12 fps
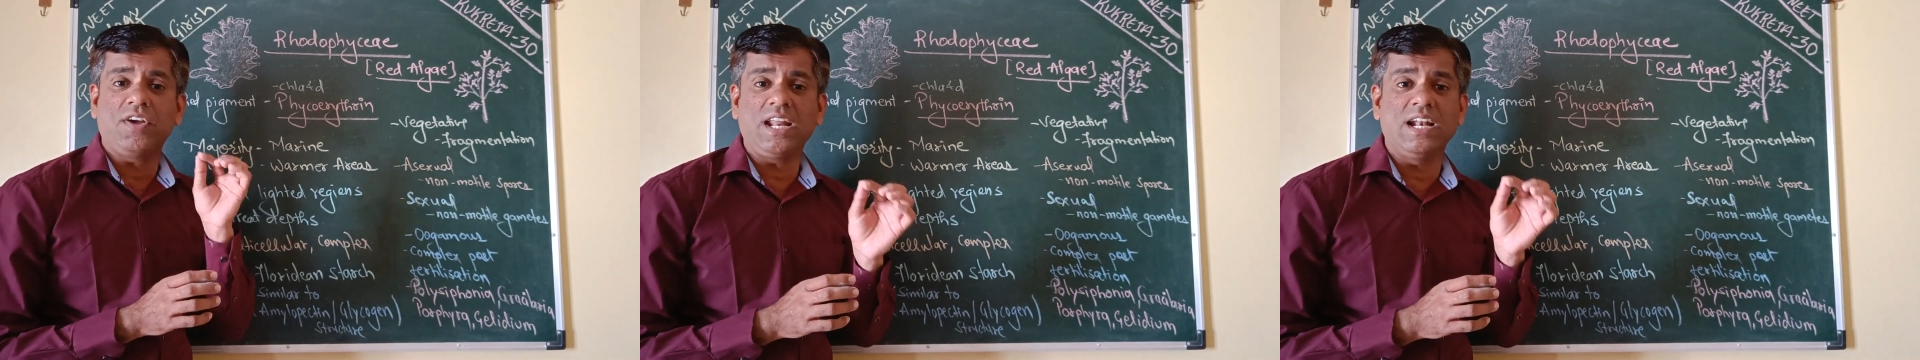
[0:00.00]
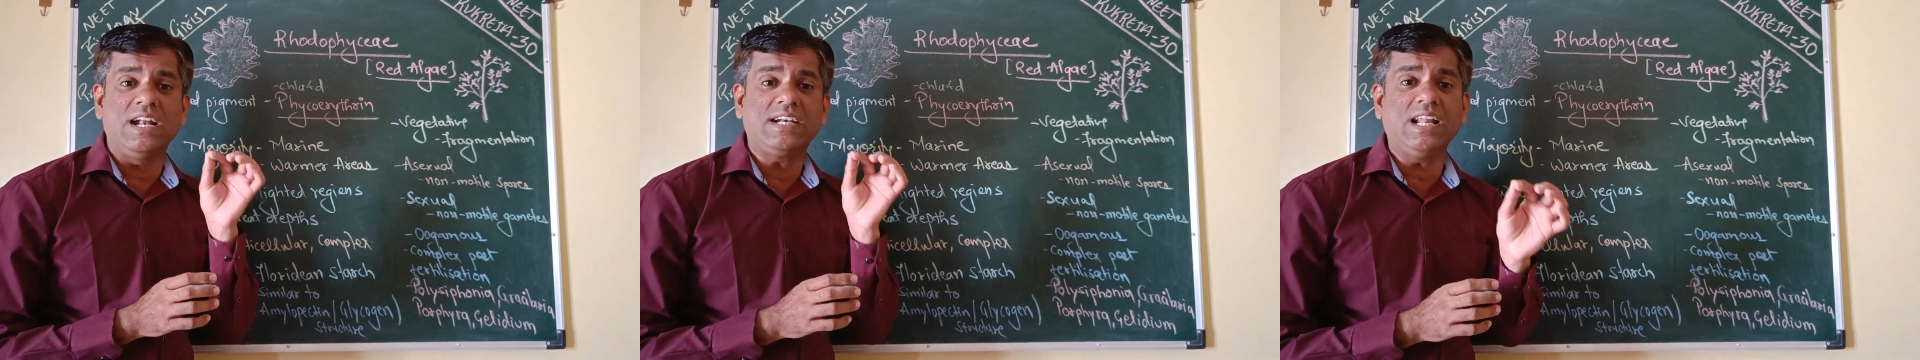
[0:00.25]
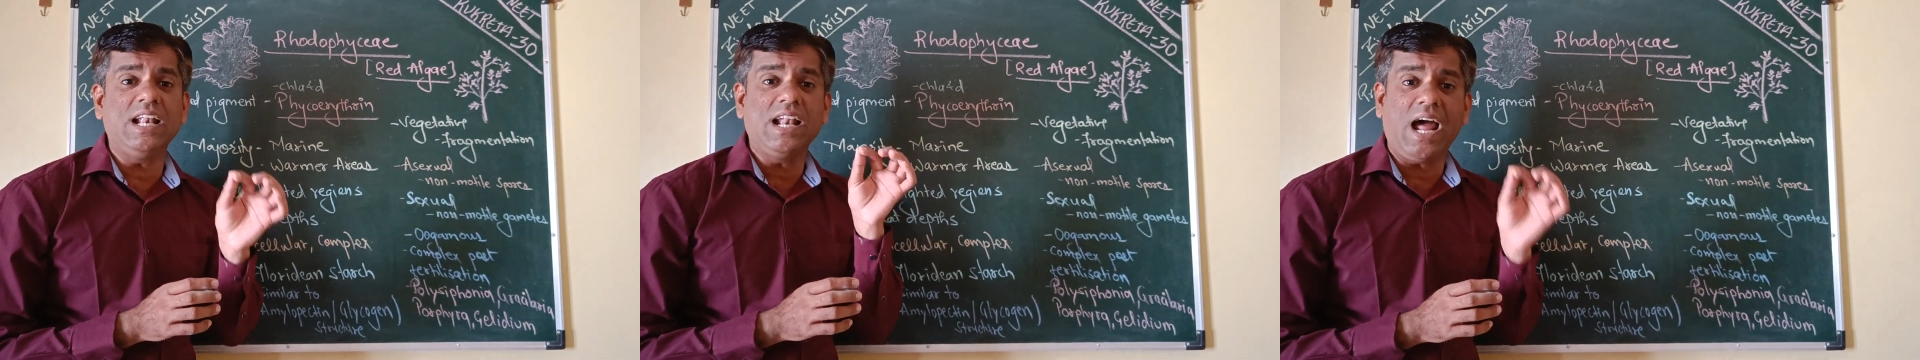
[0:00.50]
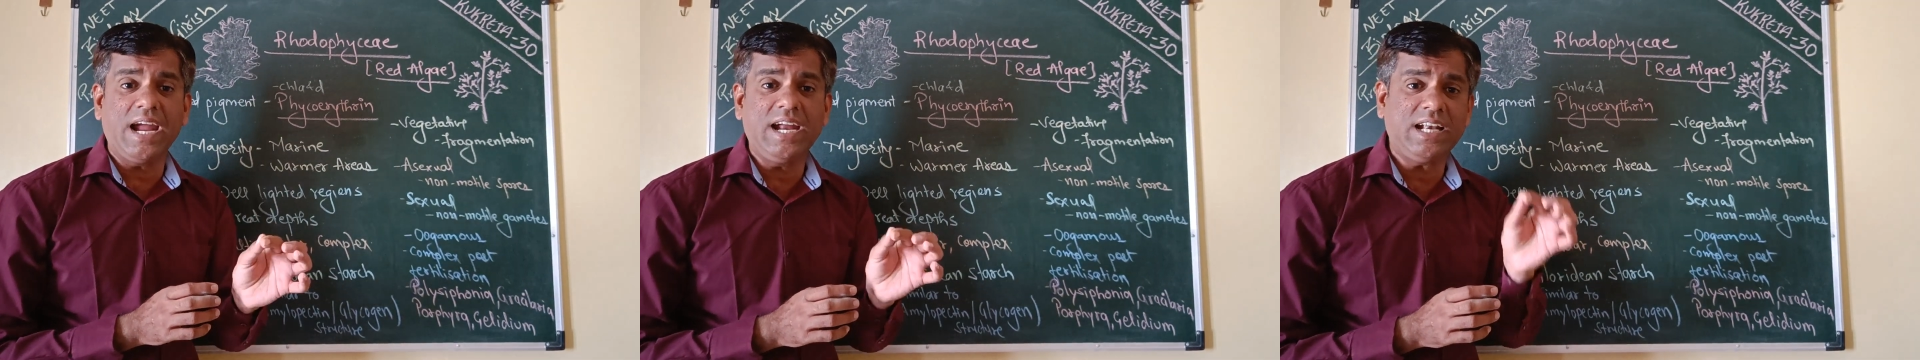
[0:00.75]
very little
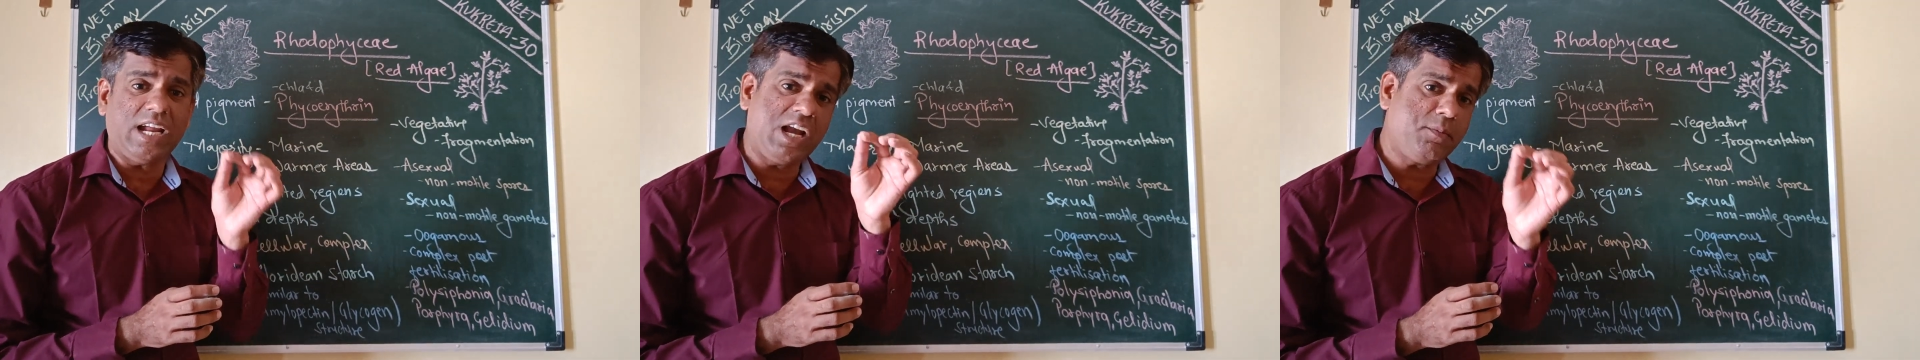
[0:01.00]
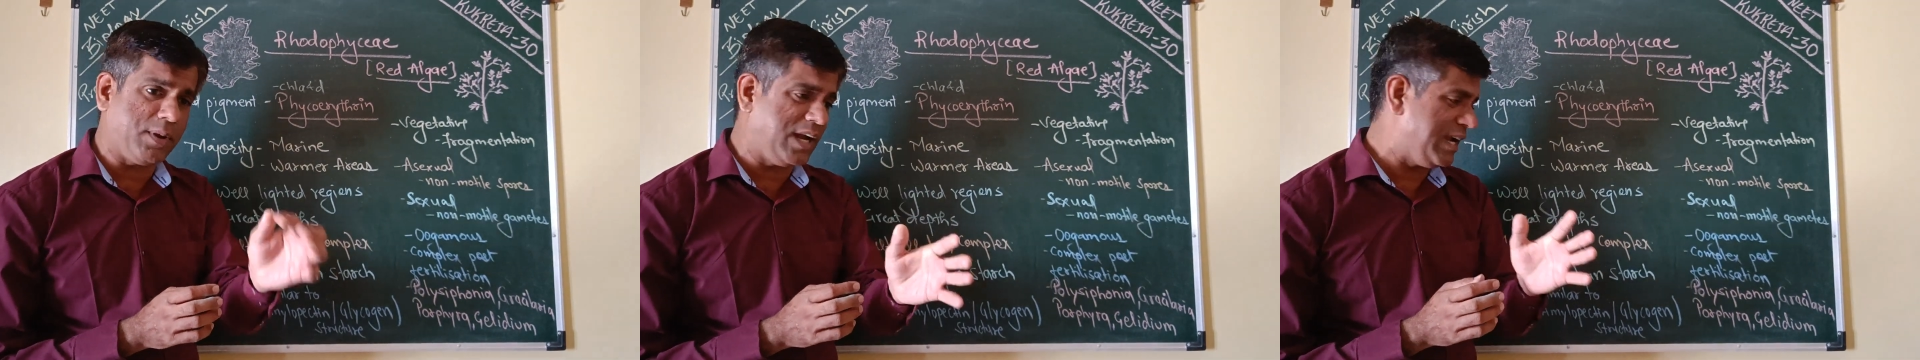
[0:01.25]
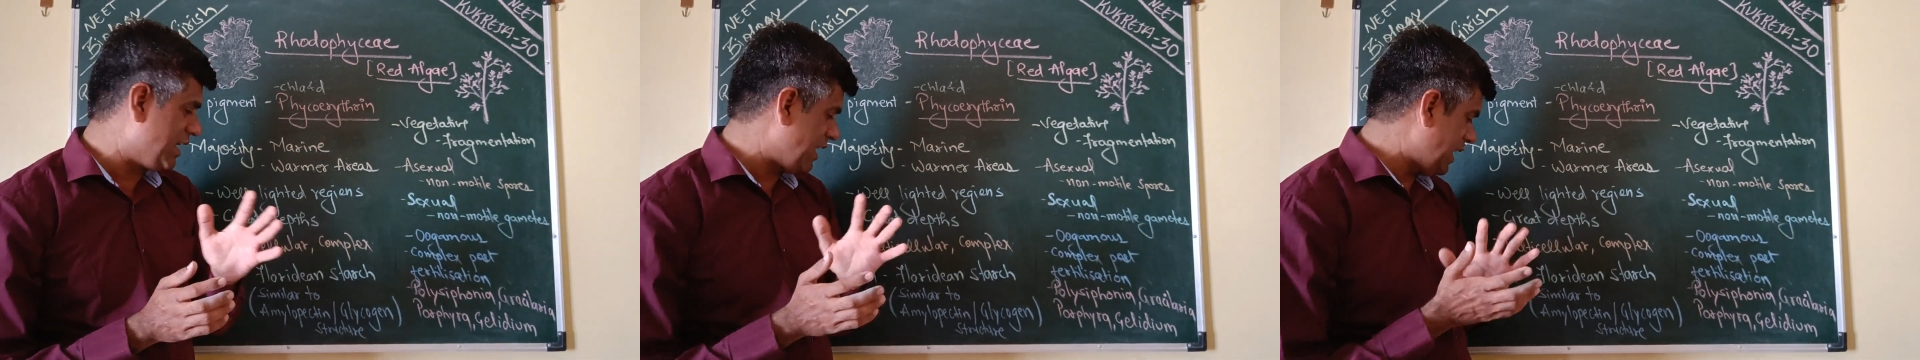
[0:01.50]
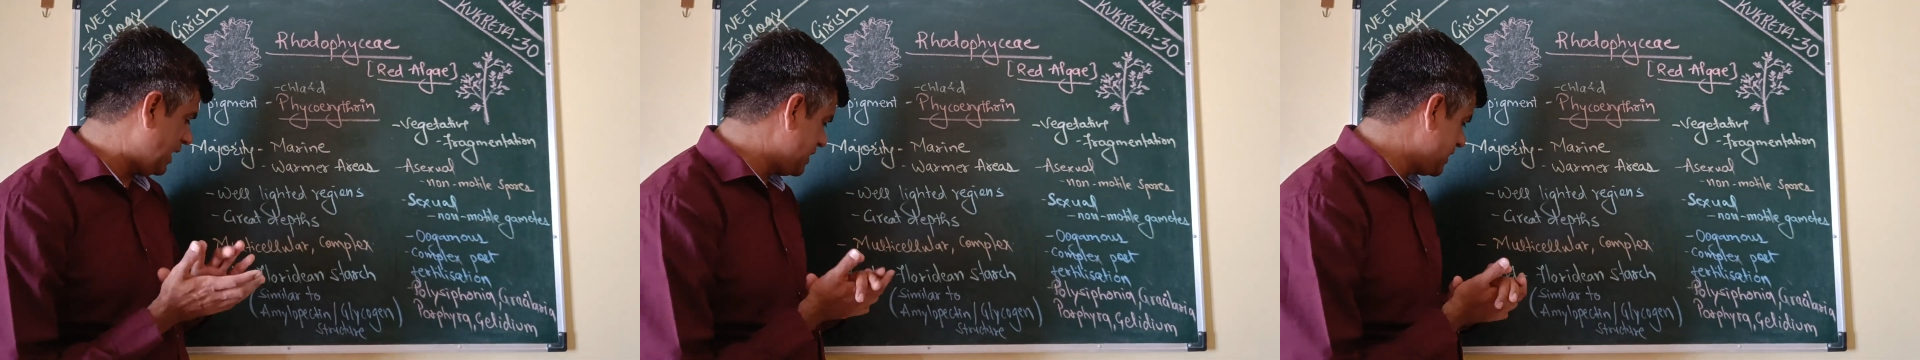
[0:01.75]
light it
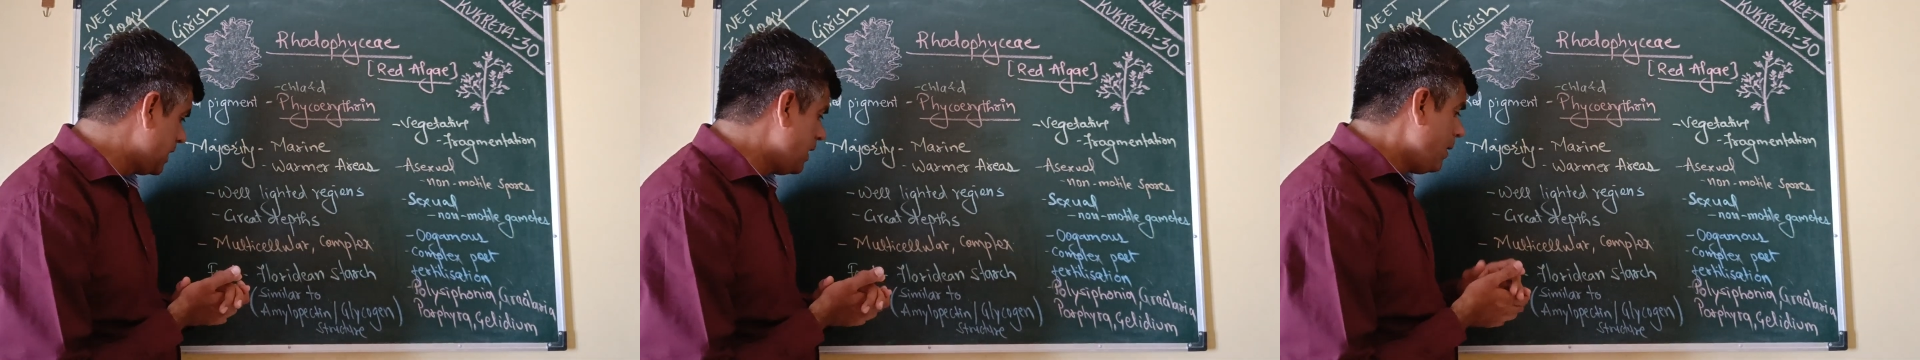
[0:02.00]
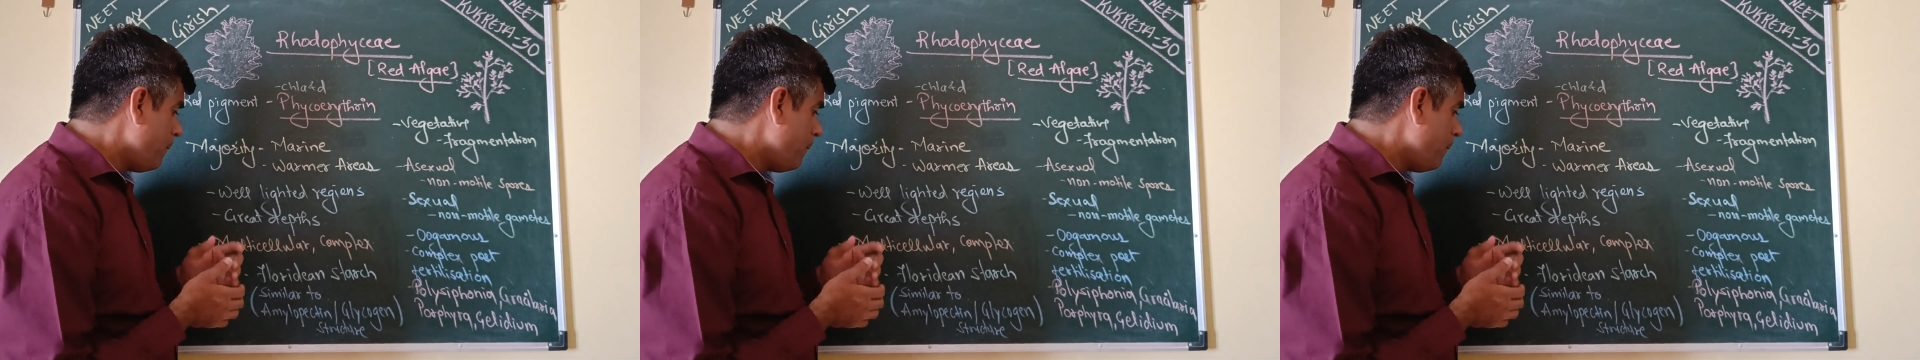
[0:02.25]
penetrates.